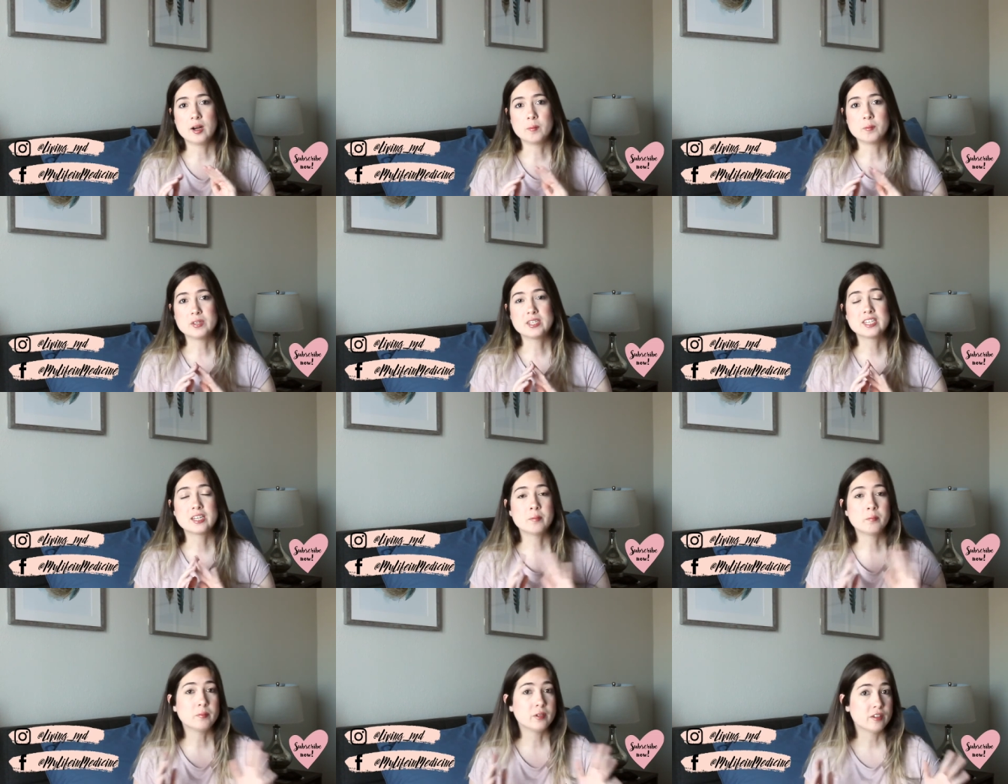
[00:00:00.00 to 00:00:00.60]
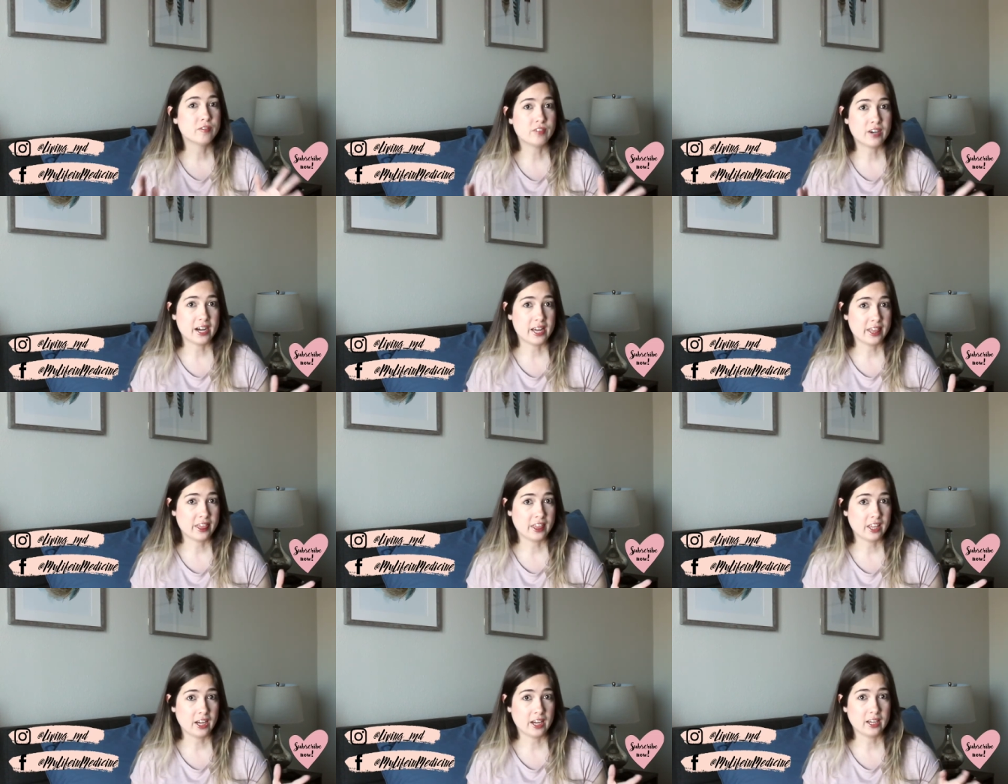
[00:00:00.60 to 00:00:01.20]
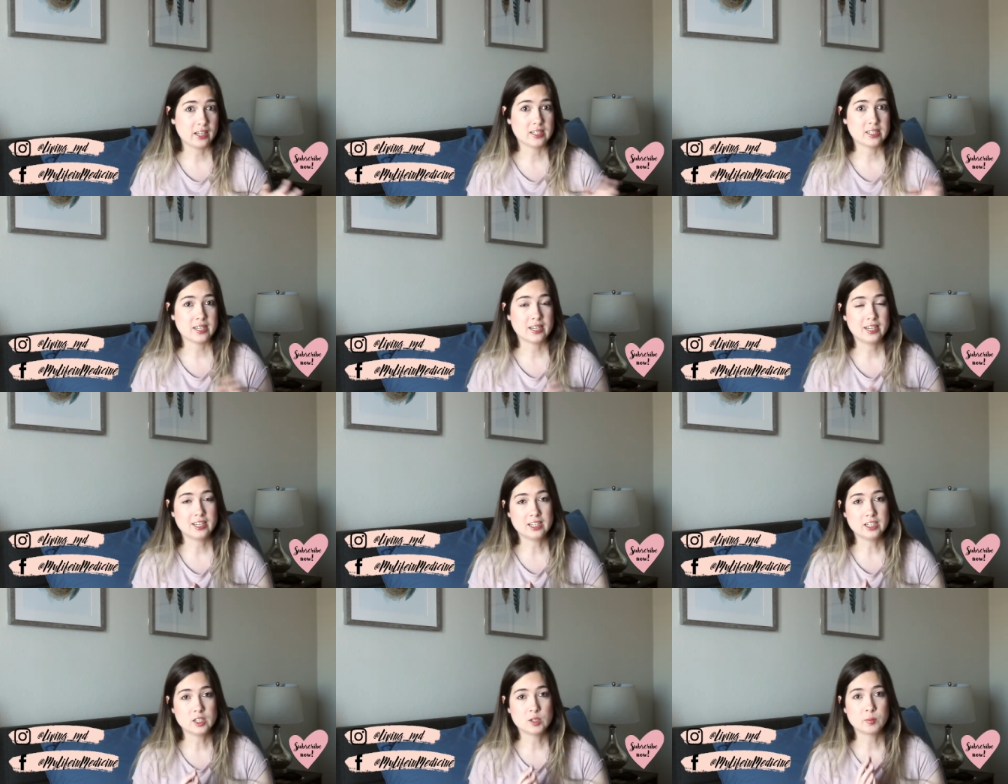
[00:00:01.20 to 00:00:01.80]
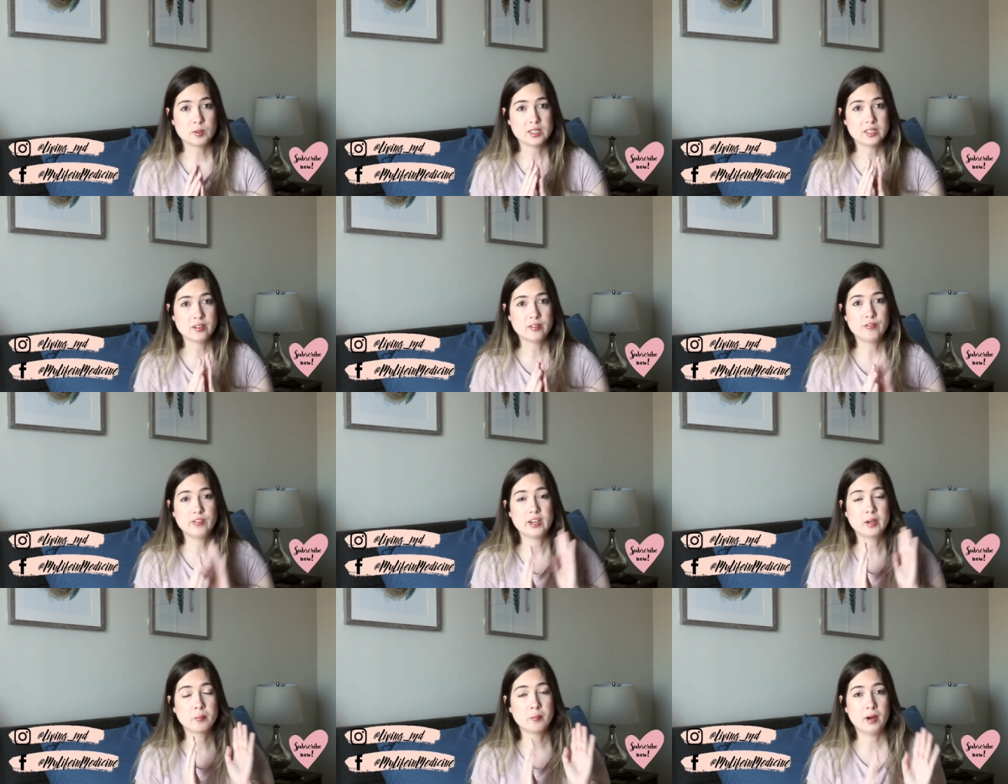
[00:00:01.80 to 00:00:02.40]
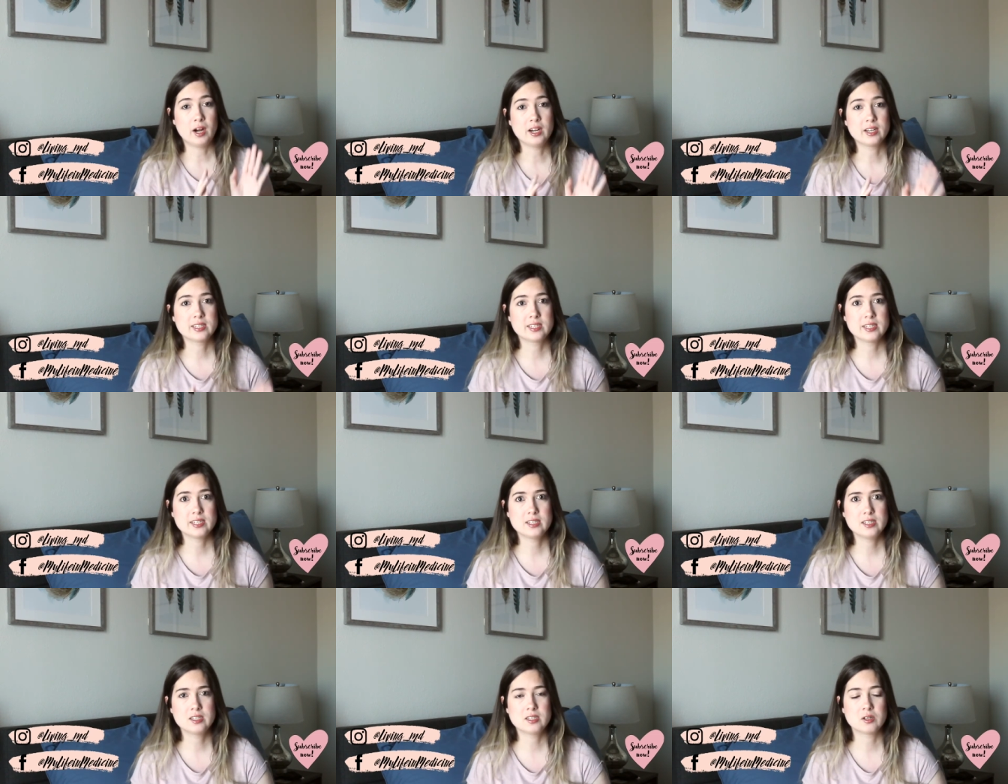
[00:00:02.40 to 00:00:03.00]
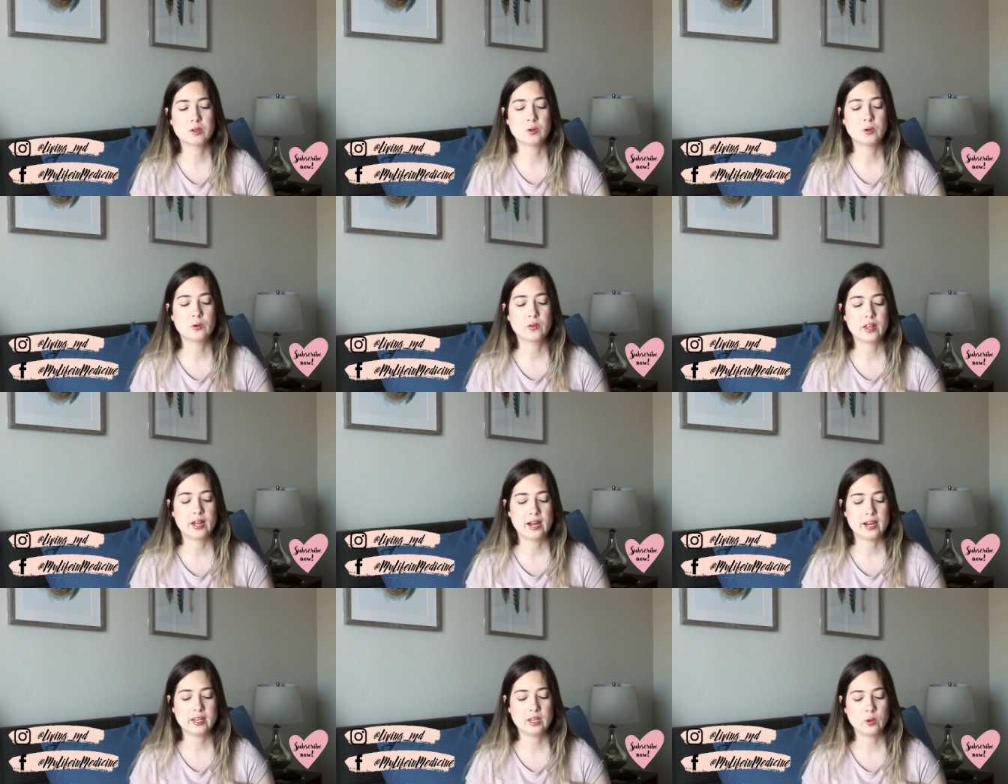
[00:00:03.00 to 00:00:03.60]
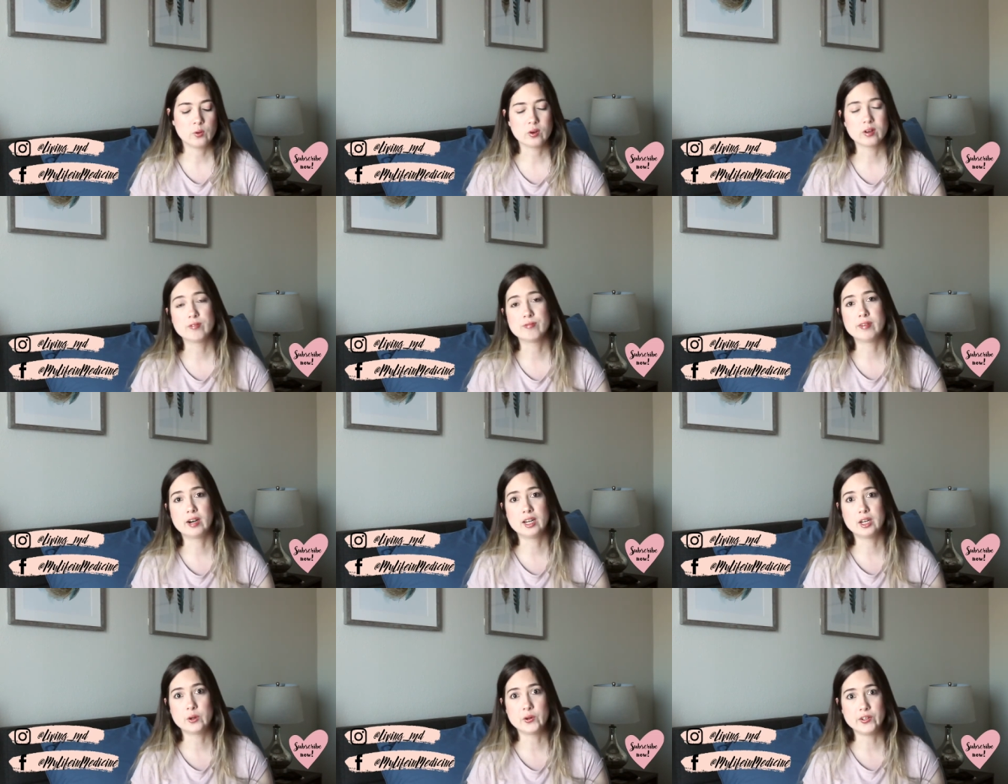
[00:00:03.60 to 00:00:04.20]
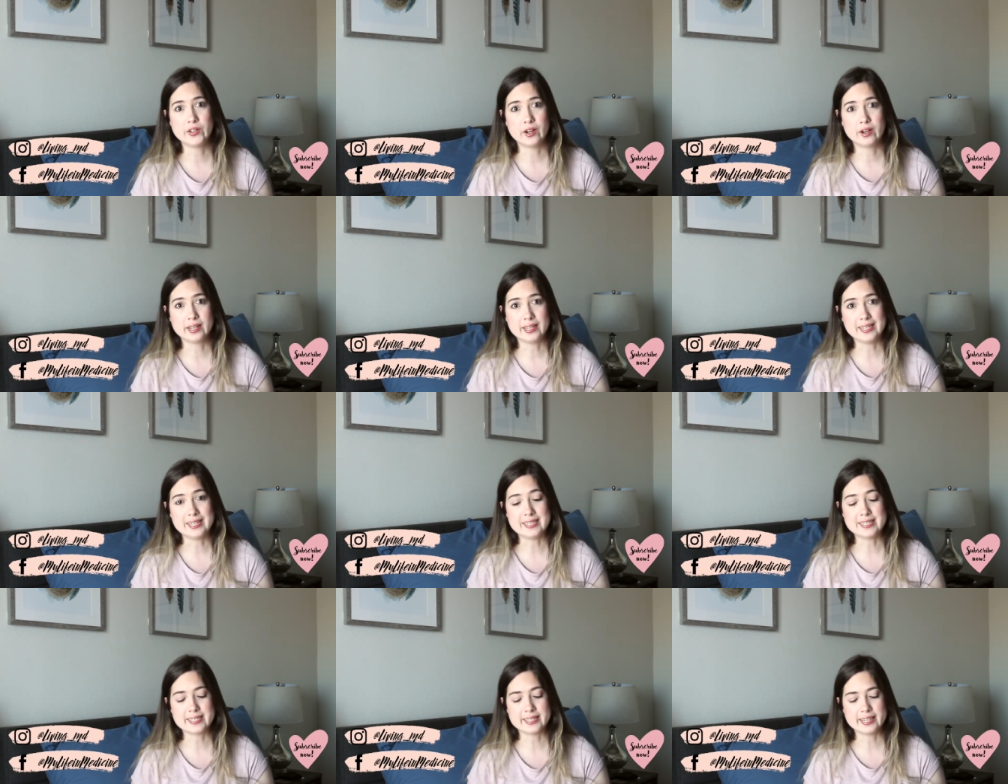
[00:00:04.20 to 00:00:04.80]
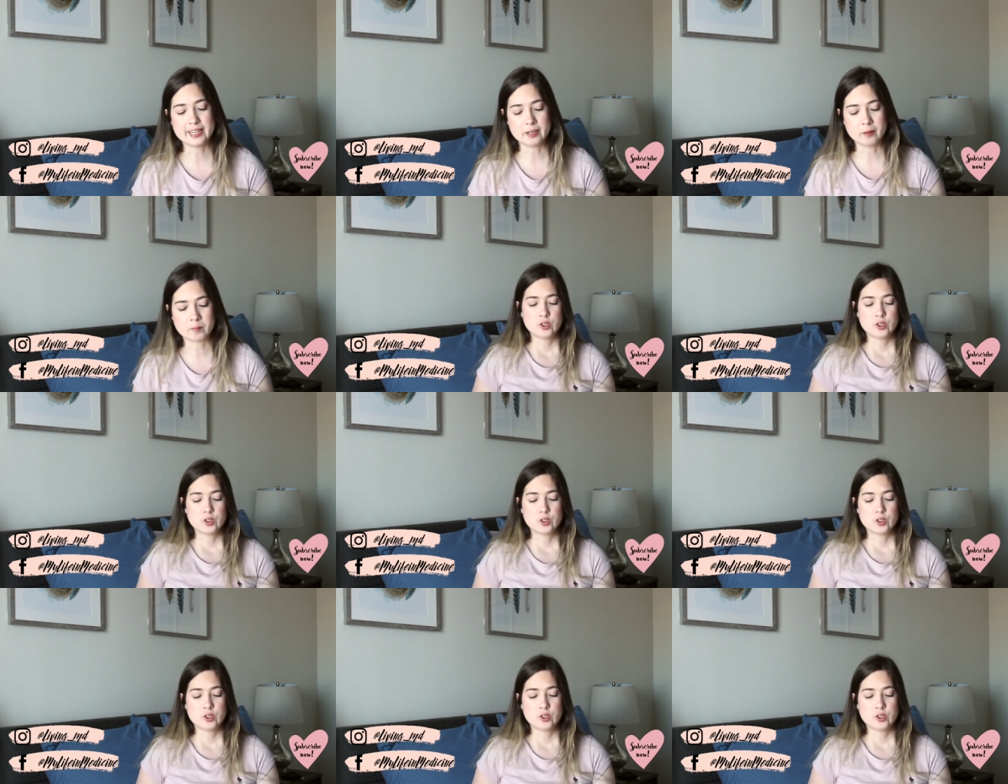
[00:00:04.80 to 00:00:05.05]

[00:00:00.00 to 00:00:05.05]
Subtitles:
simplify things in specific boxes so that you can follow along easily.